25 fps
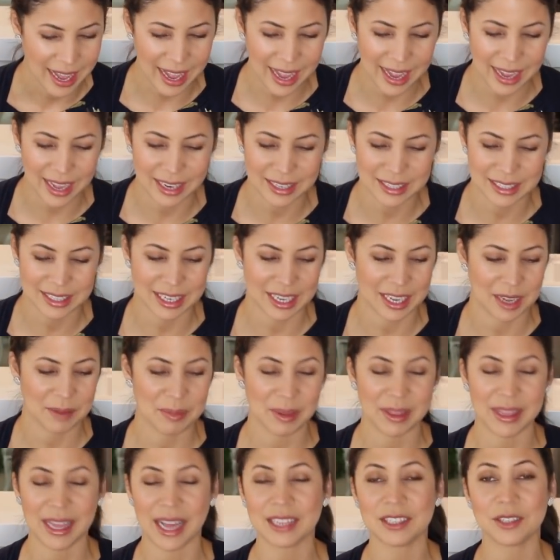And, uh,
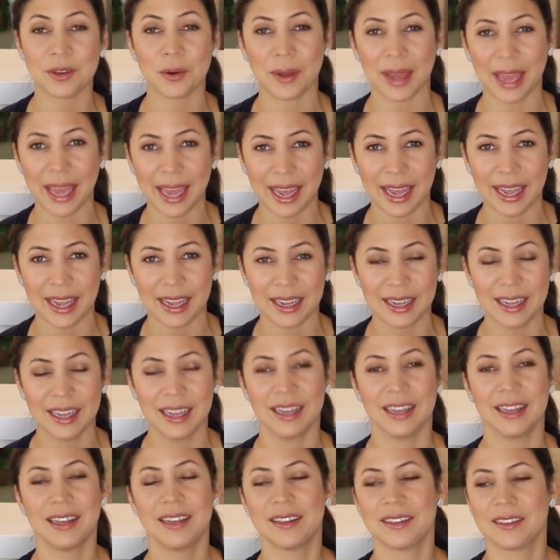but that's okay
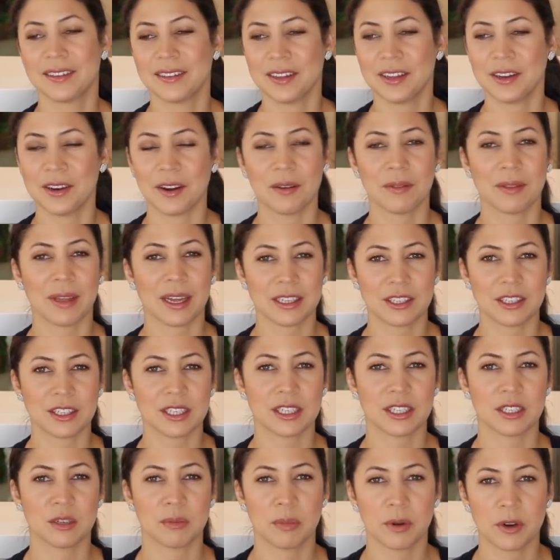you know, that's
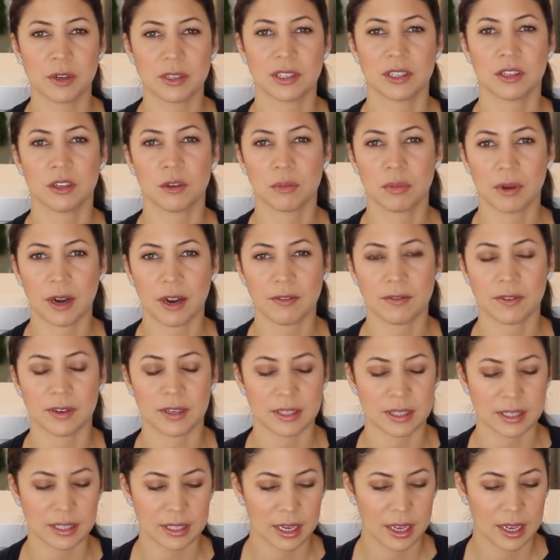just a personal
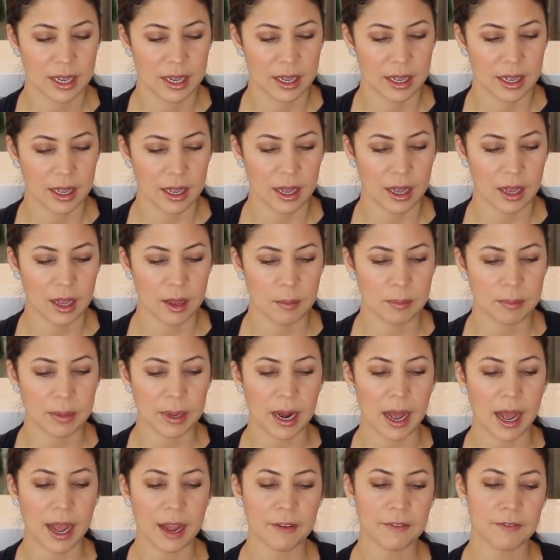preference. Um,
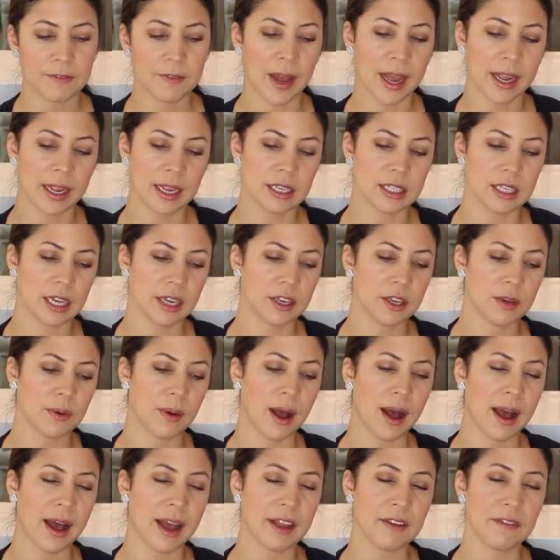but I, I could tell
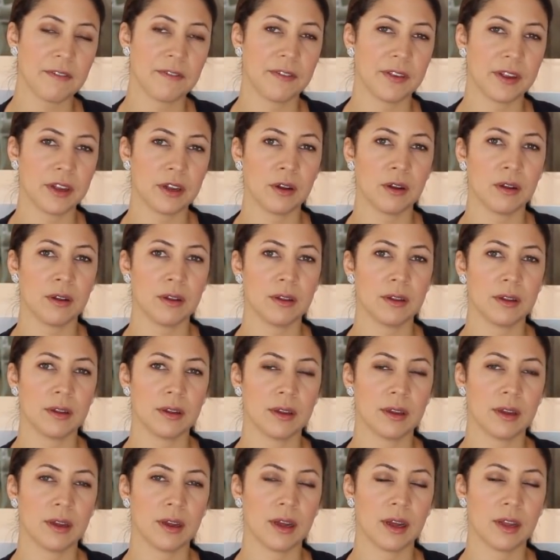you, I feel